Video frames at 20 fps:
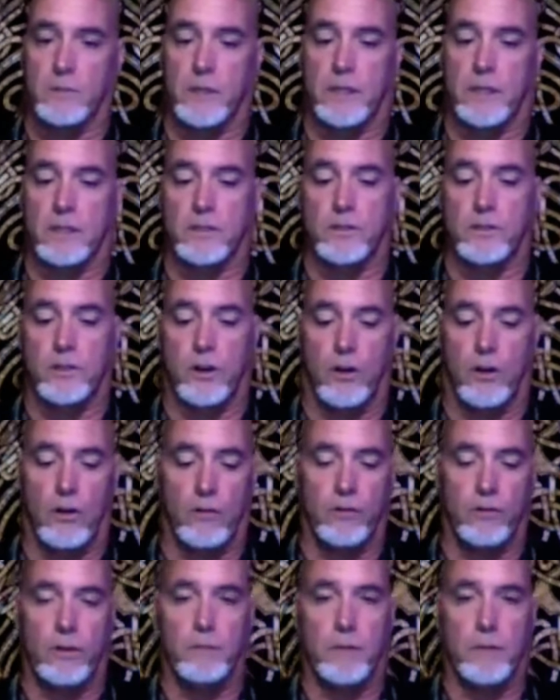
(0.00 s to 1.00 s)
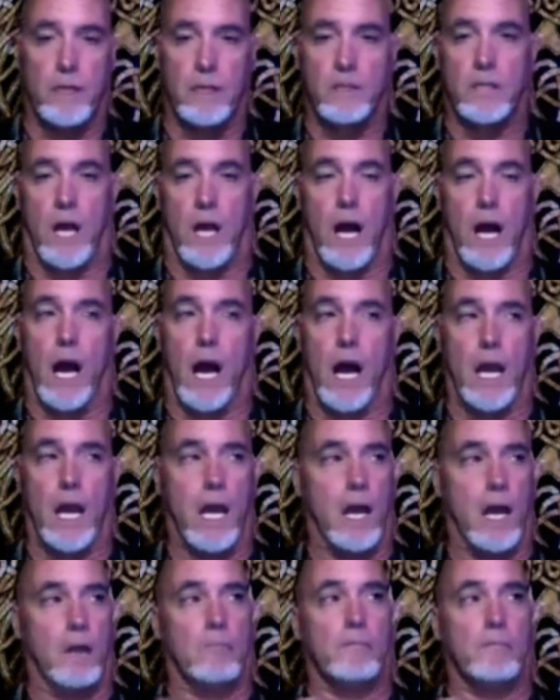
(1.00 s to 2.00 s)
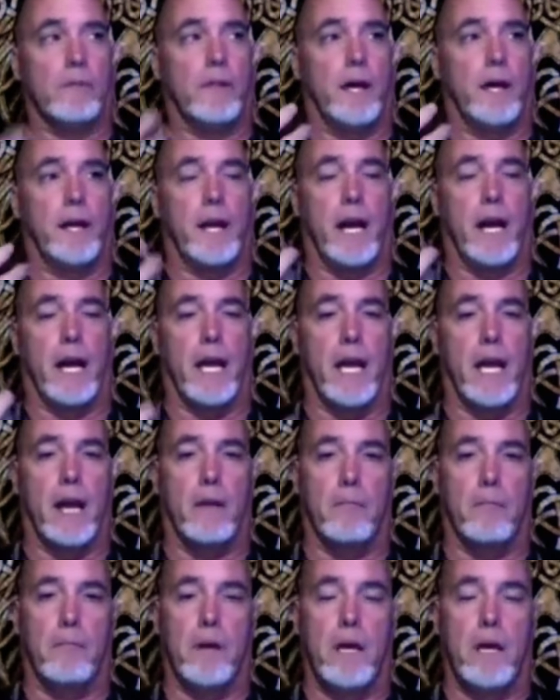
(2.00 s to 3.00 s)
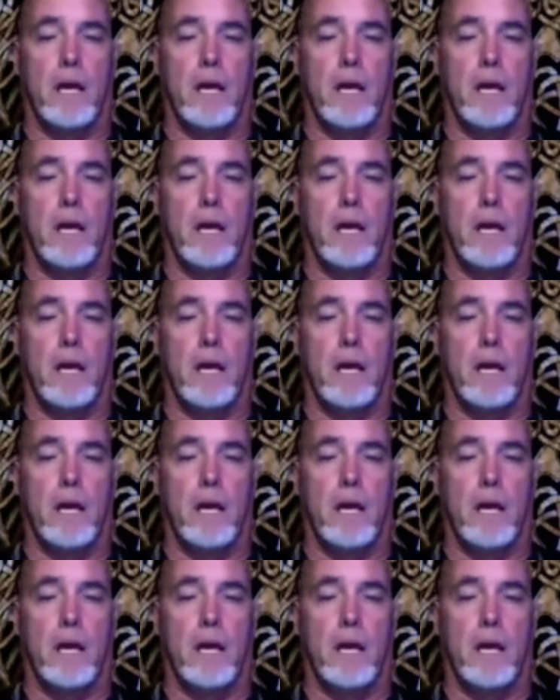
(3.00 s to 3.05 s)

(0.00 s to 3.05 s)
because Jehovah means I am that I am.